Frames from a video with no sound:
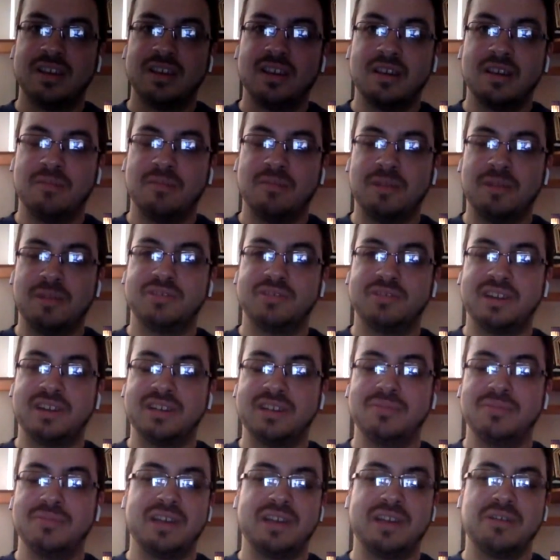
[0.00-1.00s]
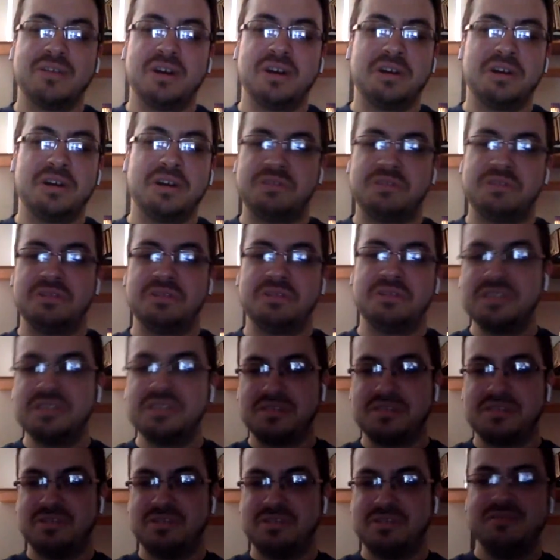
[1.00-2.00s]
while trying to be like, oh, well,
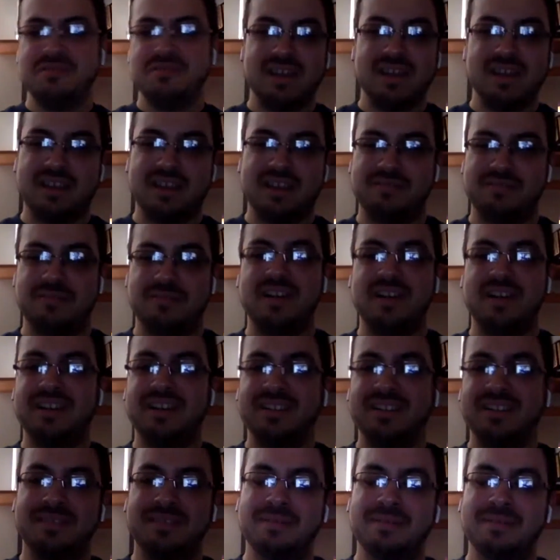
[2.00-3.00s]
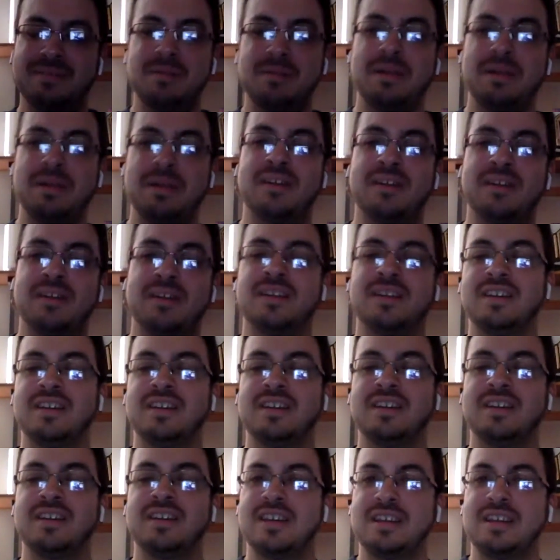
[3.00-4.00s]
this is what you guys want, blah, blah, blah.
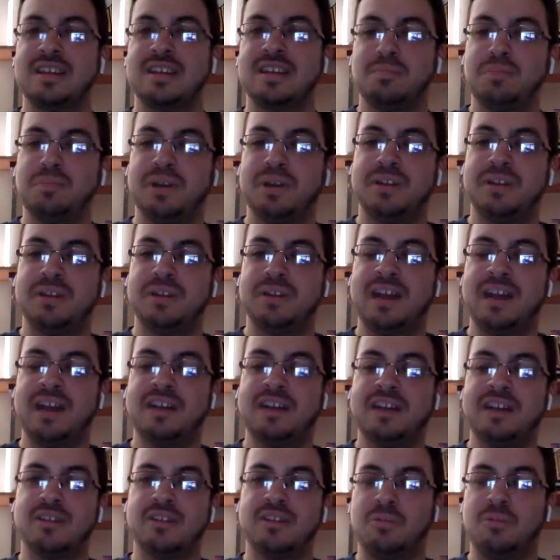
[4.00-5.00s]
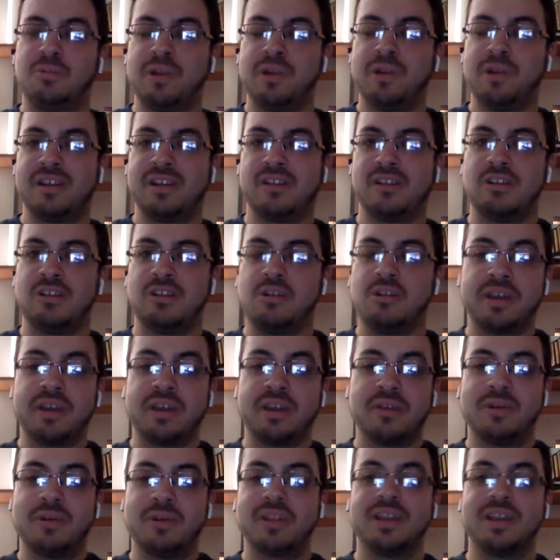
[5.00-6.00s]
But I don't know where they're
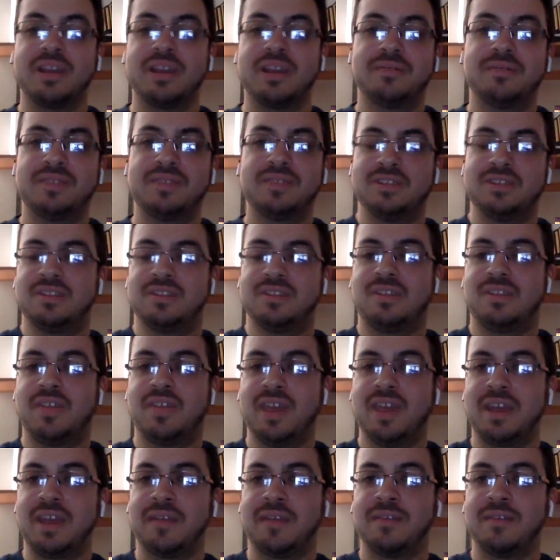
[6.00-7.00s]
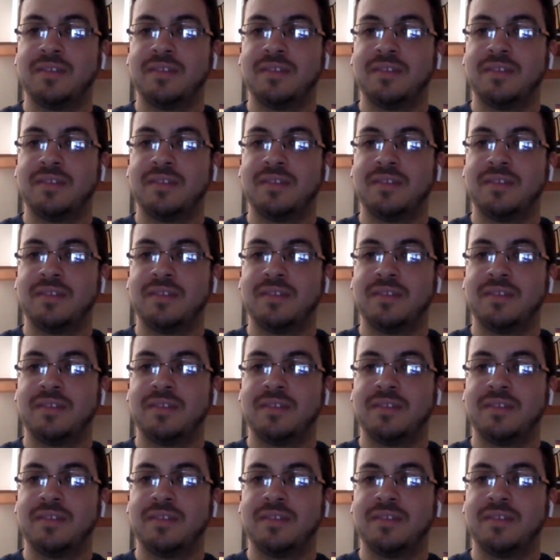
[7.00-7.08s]
going with it, is the thing.